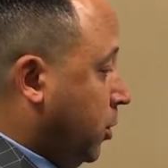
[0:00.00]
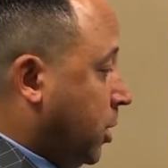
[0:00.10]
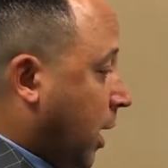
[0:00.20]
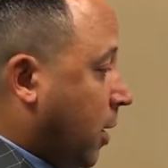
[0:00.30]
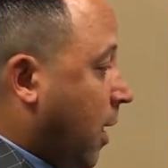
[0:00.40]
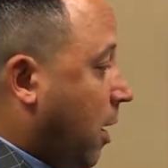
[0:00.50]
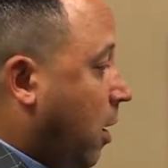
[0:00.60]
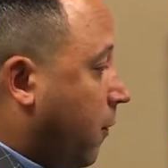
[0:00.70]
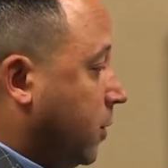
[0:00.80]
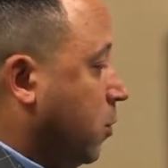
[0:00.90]
checking that
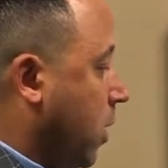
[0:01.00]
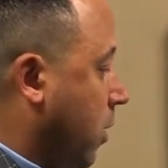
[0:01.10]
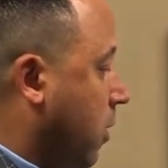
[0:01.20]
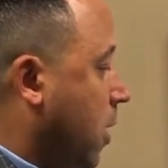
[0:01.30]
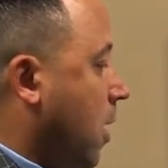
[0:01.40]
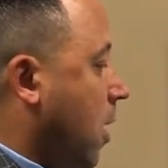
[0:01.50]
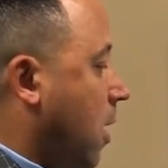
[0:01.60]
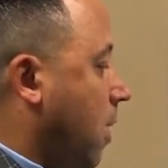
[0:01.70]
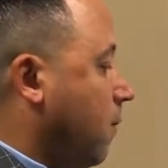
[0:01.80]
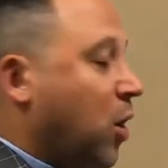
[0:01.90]
off as well.
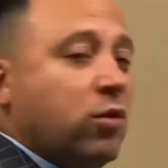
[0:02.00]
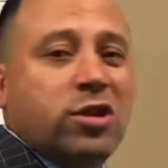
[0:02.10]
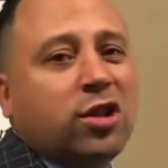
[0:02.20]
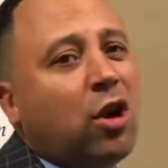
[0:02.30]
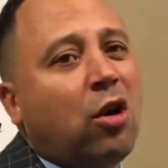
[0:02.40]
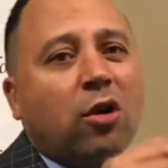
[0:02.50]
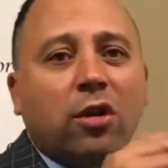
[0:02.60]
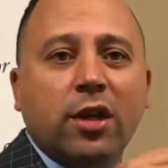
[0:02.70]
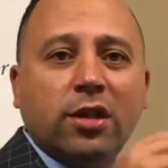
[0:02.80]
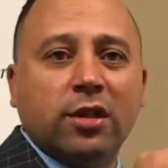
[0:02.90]
Don't just
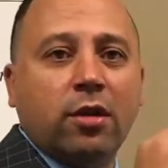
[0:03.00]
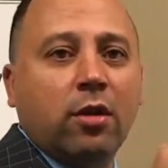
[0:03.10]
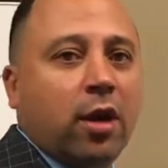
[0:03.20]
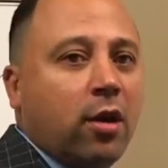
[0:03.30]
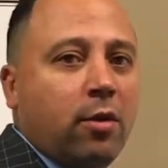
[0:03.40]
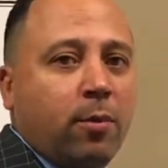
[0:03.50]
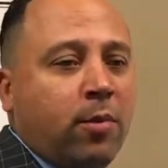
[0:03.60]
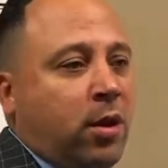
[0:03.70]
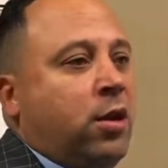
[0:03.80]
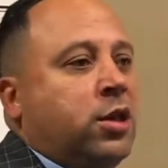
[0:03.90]
hurriedly just
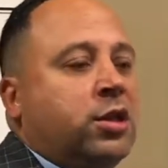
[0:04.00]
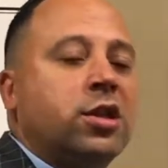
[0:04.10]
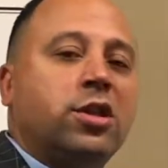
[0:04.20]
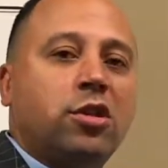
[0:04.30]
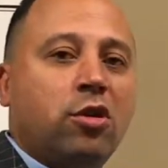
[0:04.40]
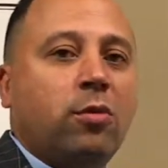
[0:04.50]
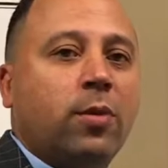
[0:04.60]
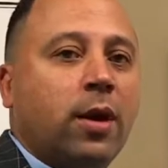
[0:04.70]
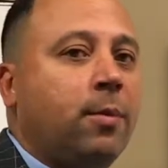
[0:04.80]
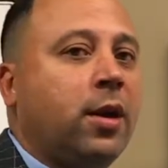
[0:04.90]

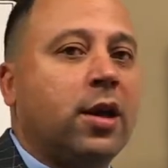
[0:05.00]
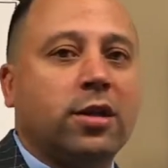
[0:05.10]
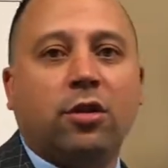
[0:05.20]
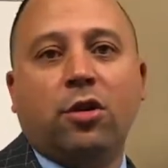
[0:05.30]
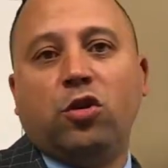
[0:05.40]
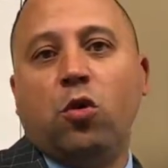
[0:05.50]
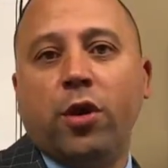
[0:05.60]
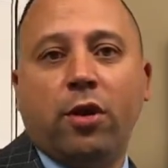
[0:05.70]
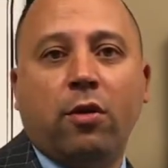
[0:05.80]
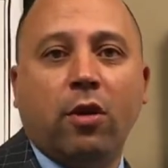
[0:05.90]
assume because they're a
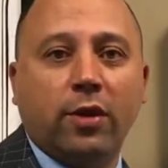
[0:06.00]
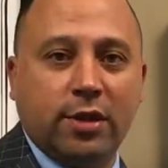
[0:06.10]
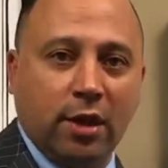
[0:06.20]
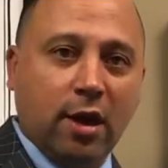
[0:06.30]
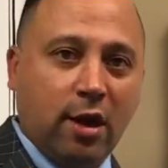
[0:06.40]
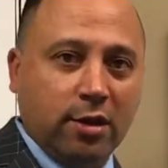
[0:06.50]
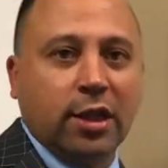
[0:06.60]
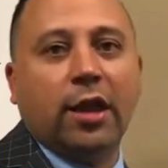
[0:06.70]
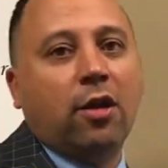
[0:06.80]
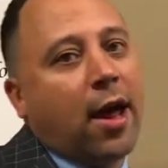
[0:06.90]
20-year-old that's in college
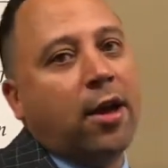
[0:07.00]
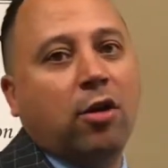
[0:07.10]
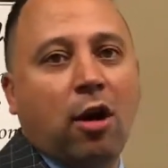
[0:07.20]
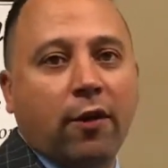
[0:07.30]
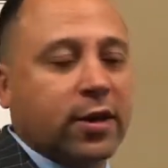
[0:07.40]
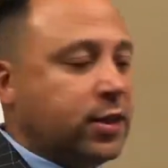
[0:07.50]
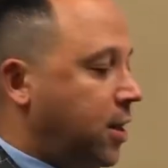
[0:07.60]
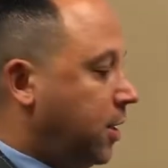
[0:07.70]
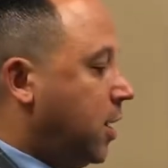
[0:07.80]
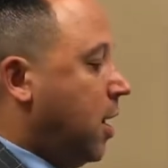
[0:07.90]
that they know how to do all these
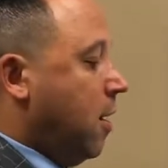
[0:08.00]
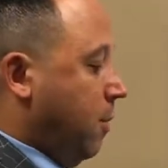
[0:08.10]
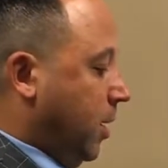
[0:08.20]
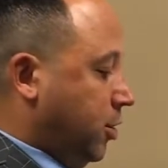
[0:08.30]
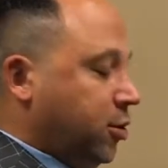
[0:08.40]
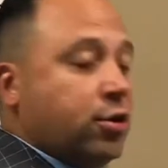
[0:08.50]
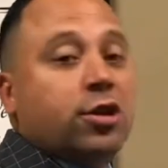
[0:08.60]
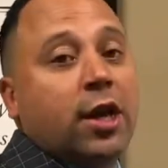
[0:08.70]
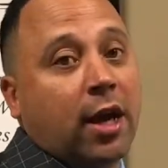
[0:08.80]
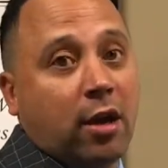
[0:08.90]
things. Make sure you're
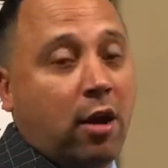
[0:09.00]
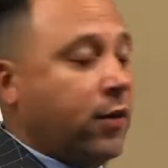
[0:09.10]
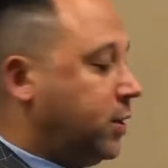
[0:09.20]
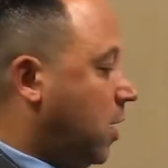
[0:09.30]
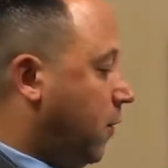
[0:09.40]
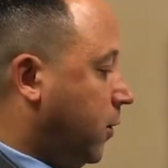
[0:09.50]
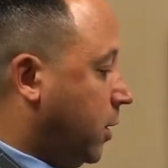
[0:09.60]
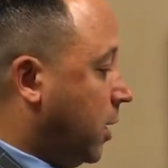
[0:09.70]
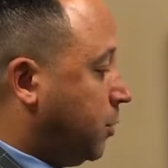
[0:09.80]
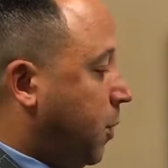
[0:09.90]
checking all these off,
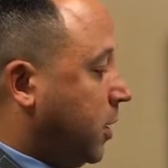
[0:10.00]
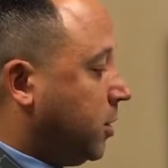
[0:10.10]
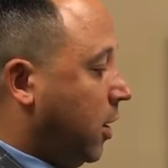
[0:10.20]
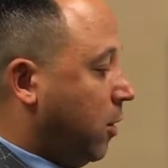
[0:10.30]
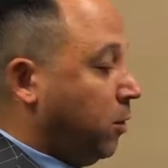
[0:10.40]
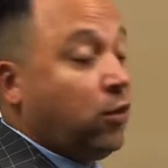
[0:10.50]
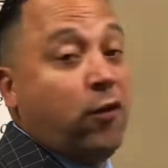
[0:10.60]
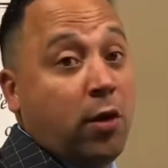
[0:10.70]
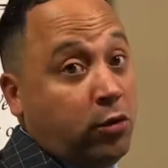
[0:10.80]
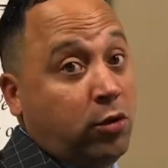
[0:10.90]
especially here with the
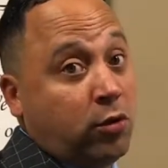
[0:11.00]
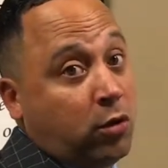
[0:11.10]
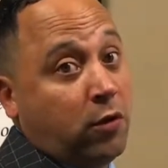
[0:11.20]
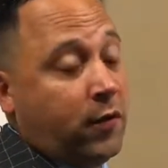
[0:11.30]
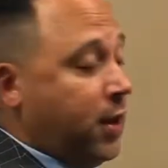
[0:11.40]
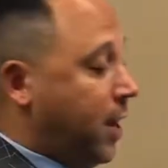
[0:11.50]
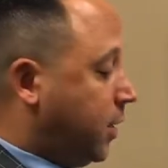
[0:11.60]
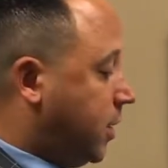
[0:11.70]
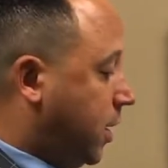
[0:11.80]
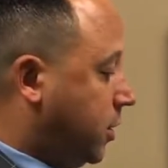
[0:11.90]
phone tutorial in the
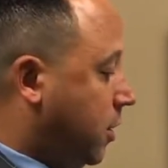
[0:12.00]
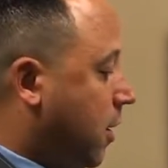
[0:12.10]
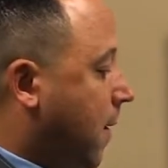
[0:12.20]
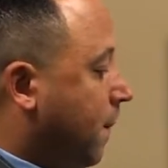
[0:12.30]
next section.